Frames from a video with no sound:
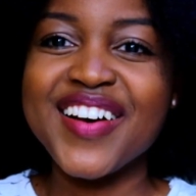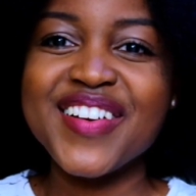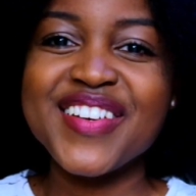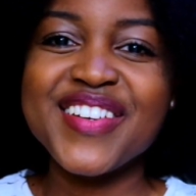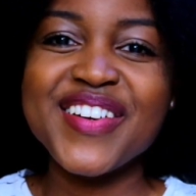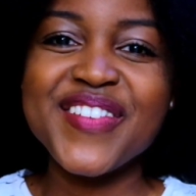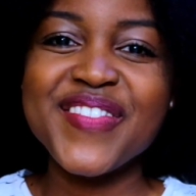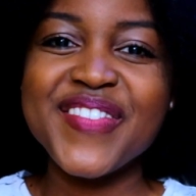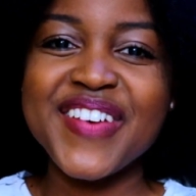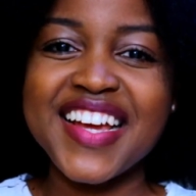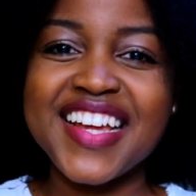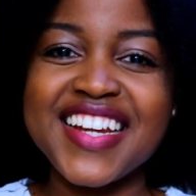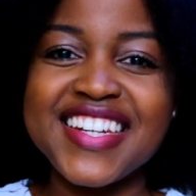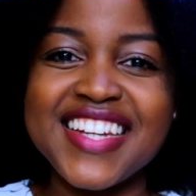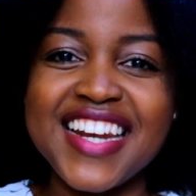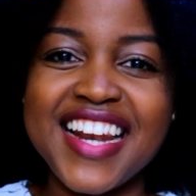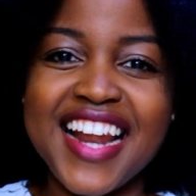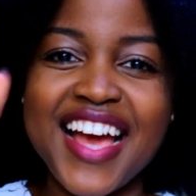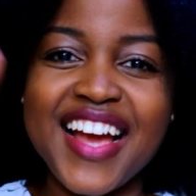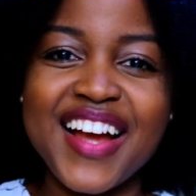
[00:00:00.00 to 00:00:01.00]
Don't forget
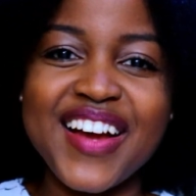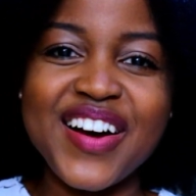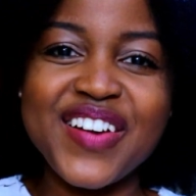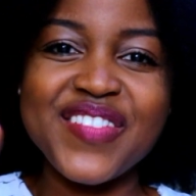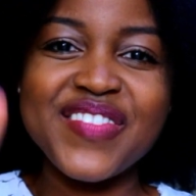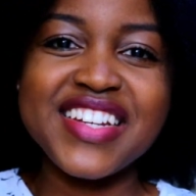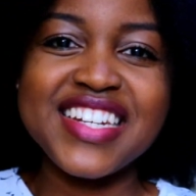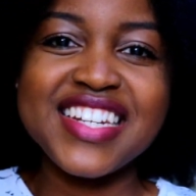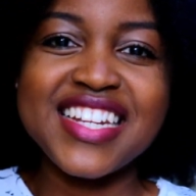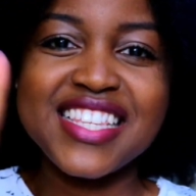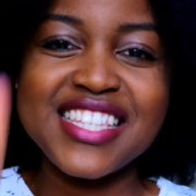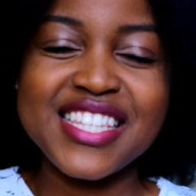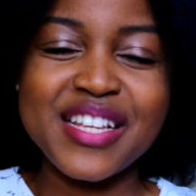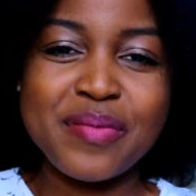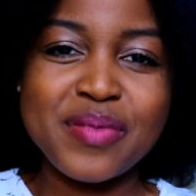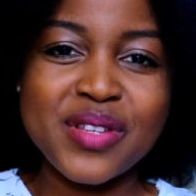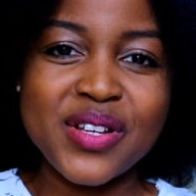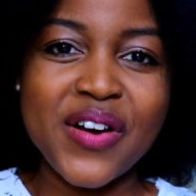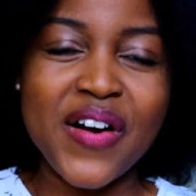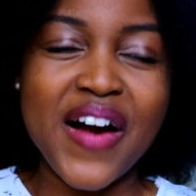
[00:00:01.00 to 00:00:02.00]
to like, comment, and
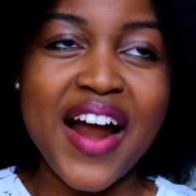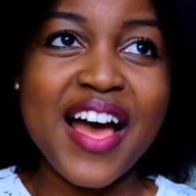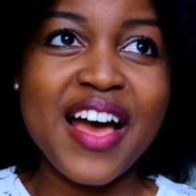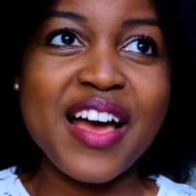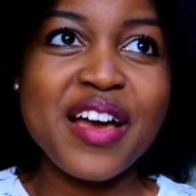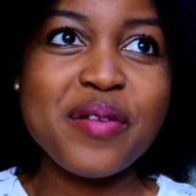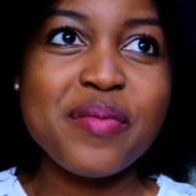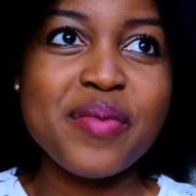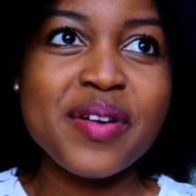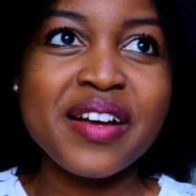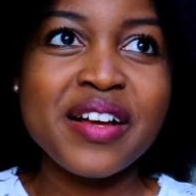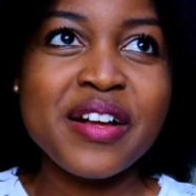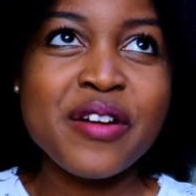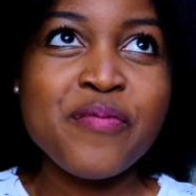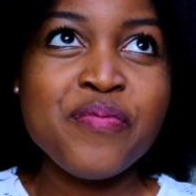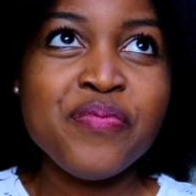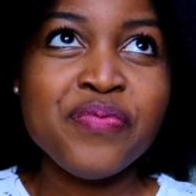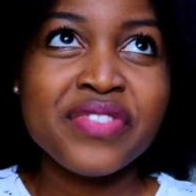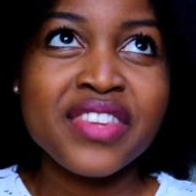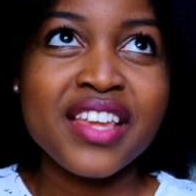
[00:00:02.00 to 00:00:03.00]
subscribe.
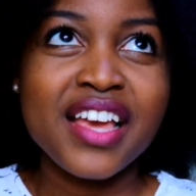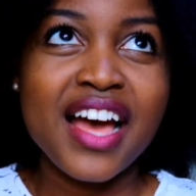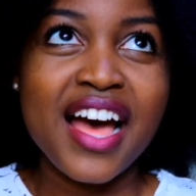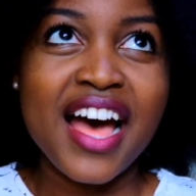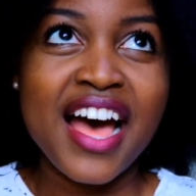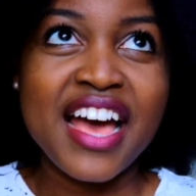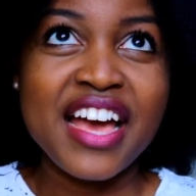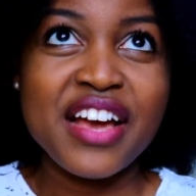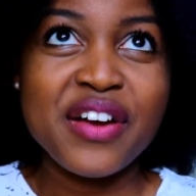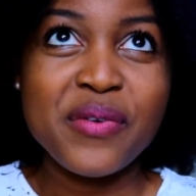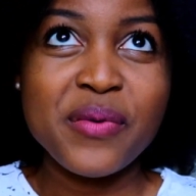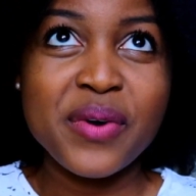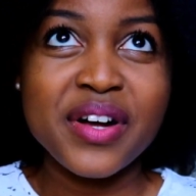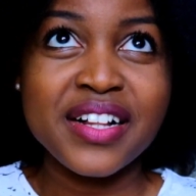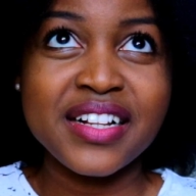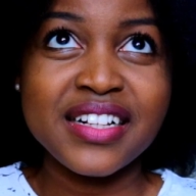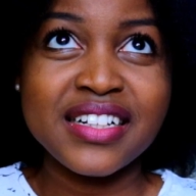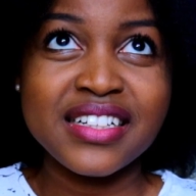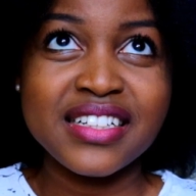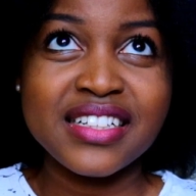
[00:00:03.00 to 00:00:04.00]
I
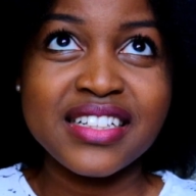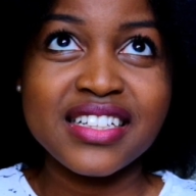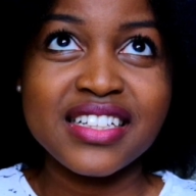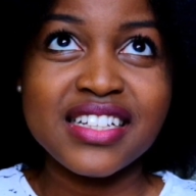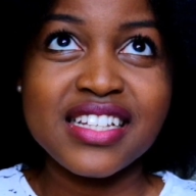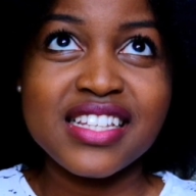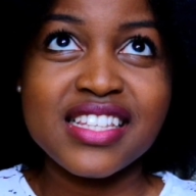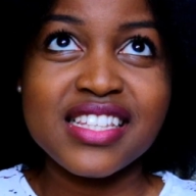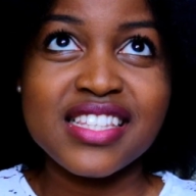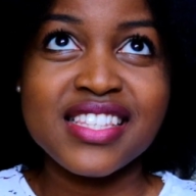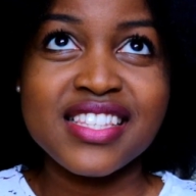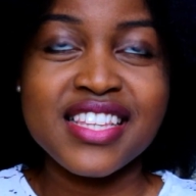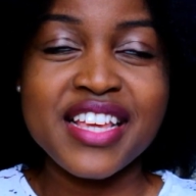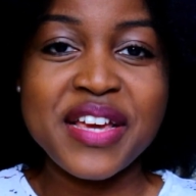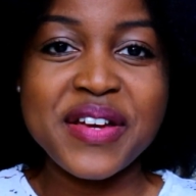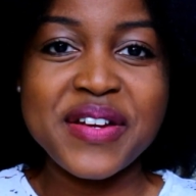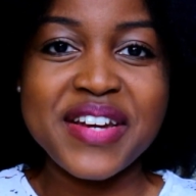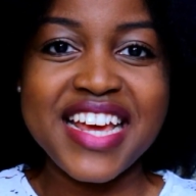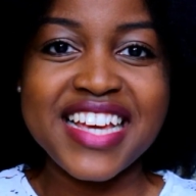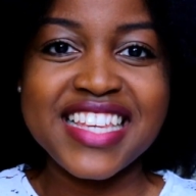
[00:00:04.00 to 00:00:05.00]
will
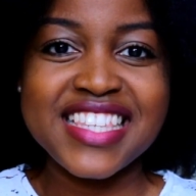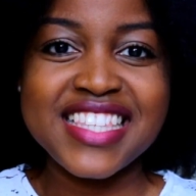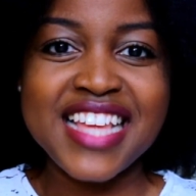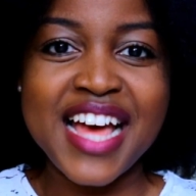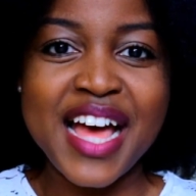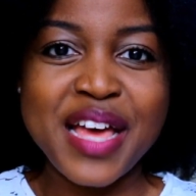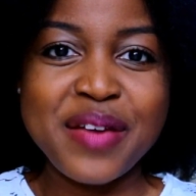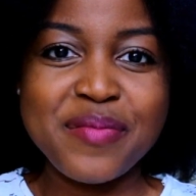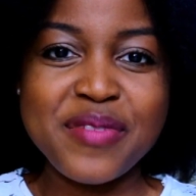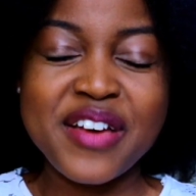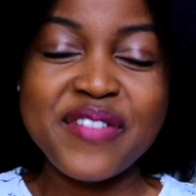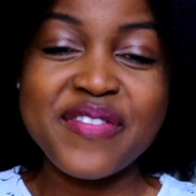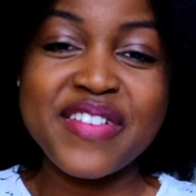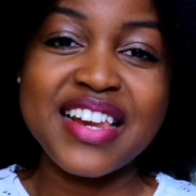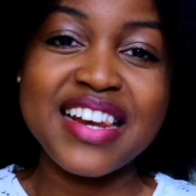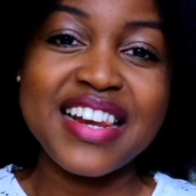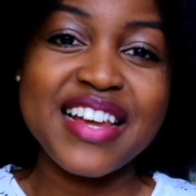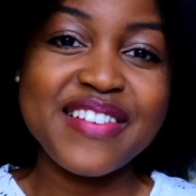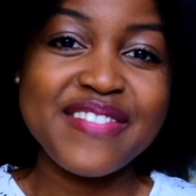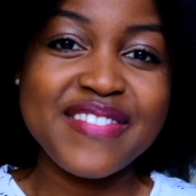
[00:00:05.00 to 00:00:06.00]
see you next time. Have
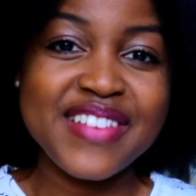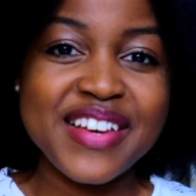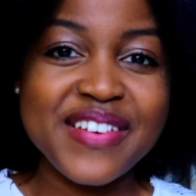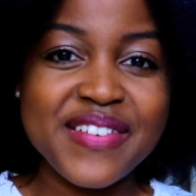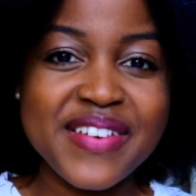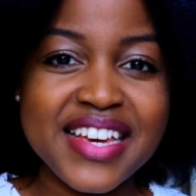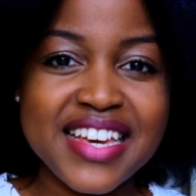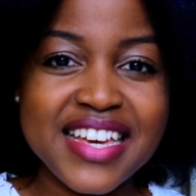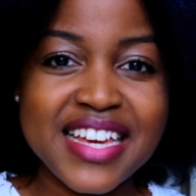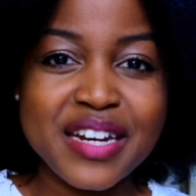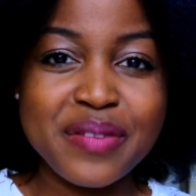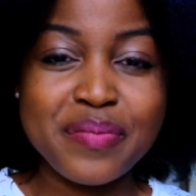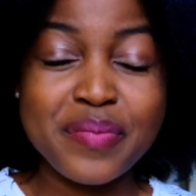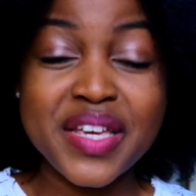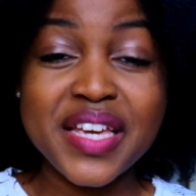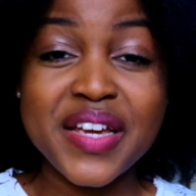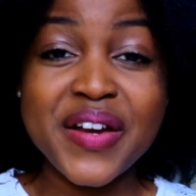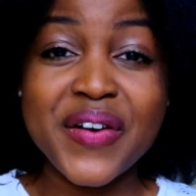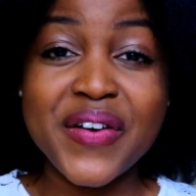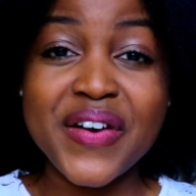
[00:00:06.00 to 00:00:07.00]
a lovely weekend.
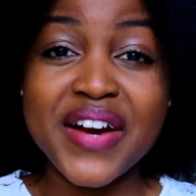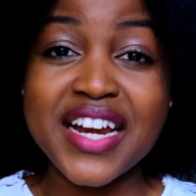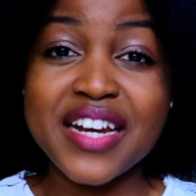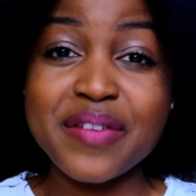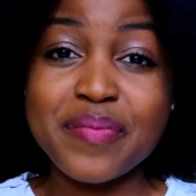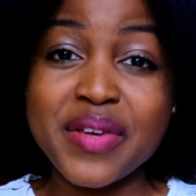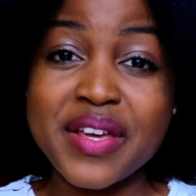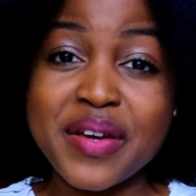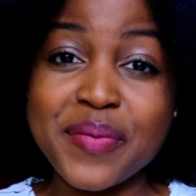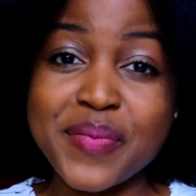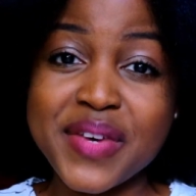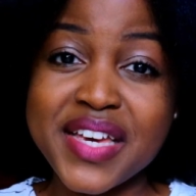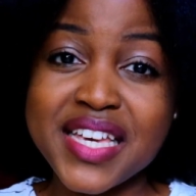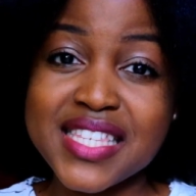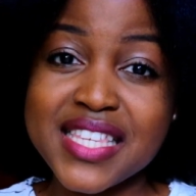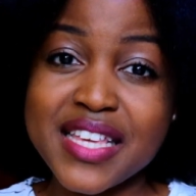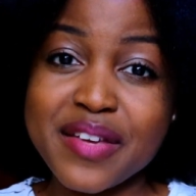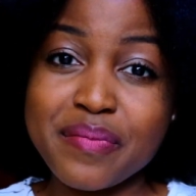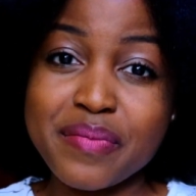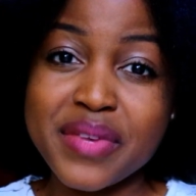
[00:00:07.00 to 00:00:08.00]
Be great, be
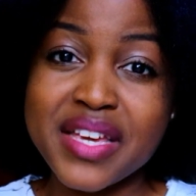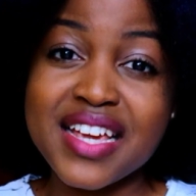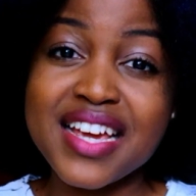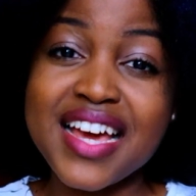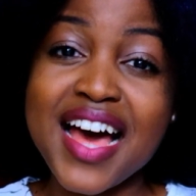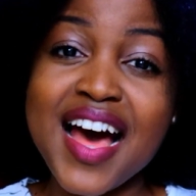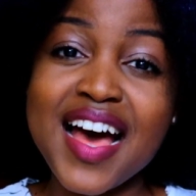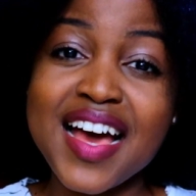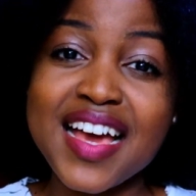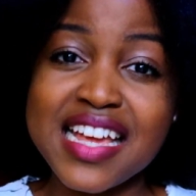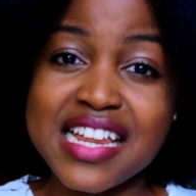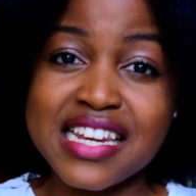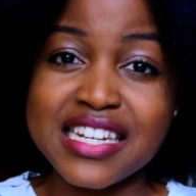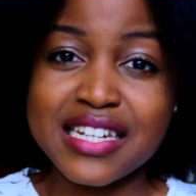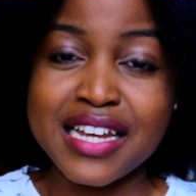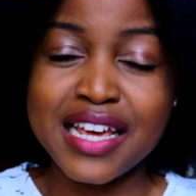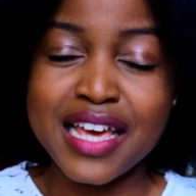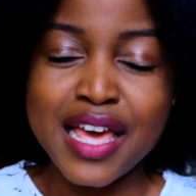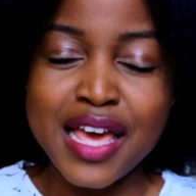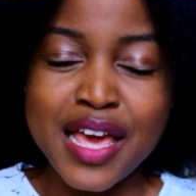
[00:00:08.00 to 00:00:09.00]
amazing, be kind,
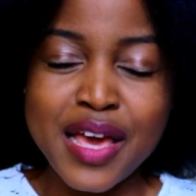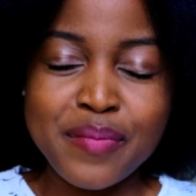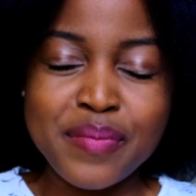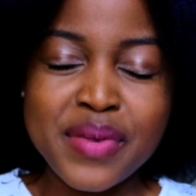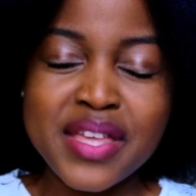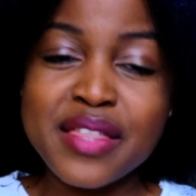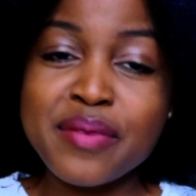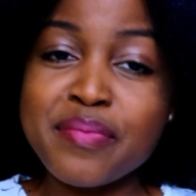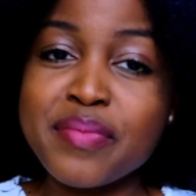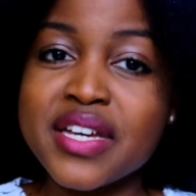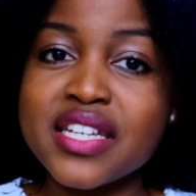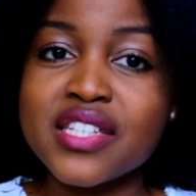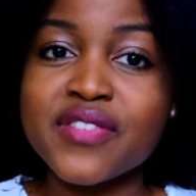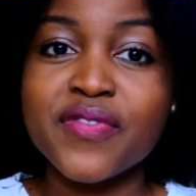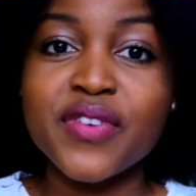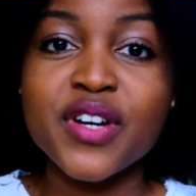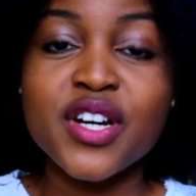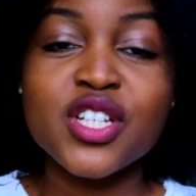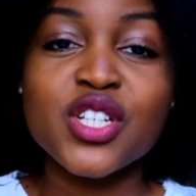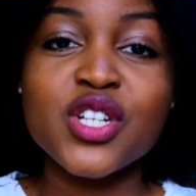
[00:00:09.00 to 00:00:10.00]
be the best
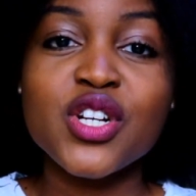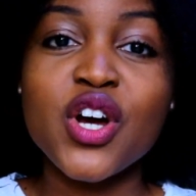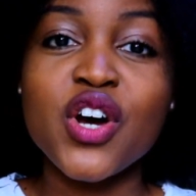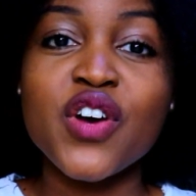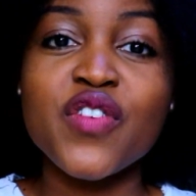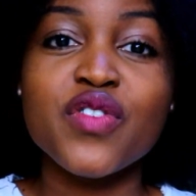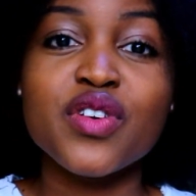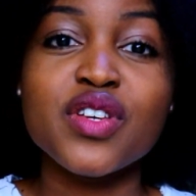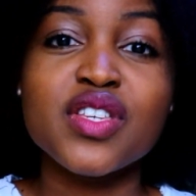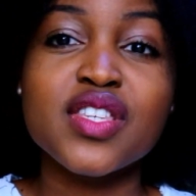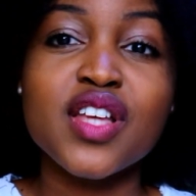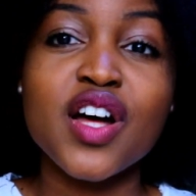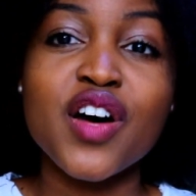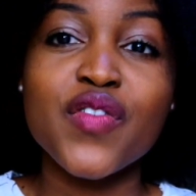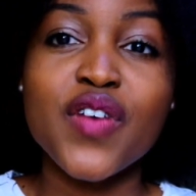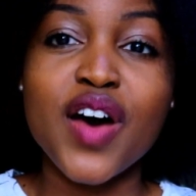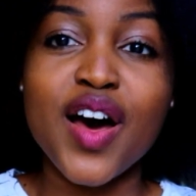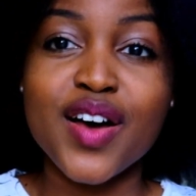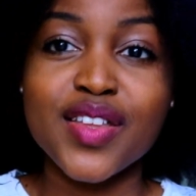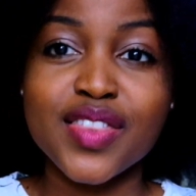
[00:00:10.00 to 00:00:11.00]
version of
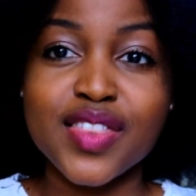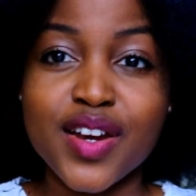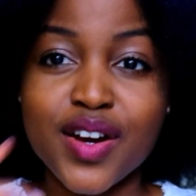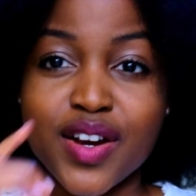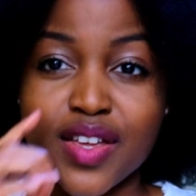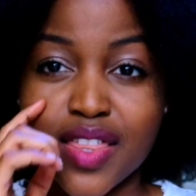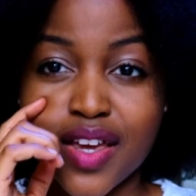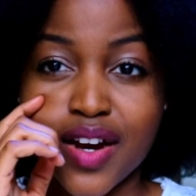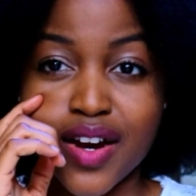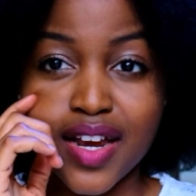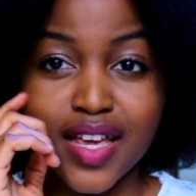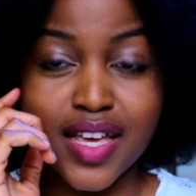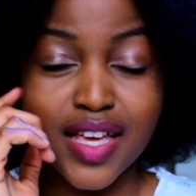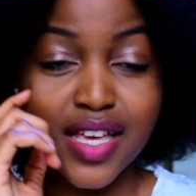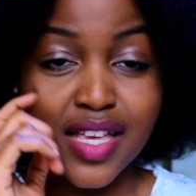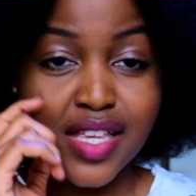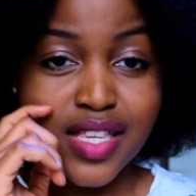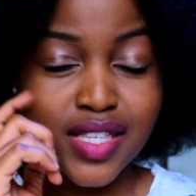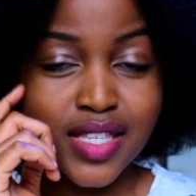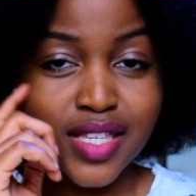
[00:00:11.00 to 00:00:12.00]
yourself out there
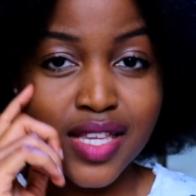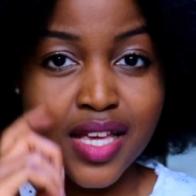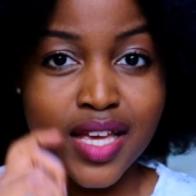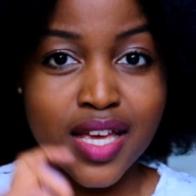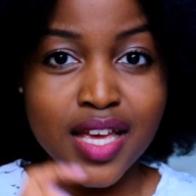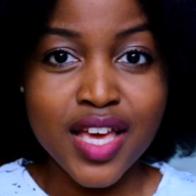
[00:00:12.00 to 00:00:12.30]
is.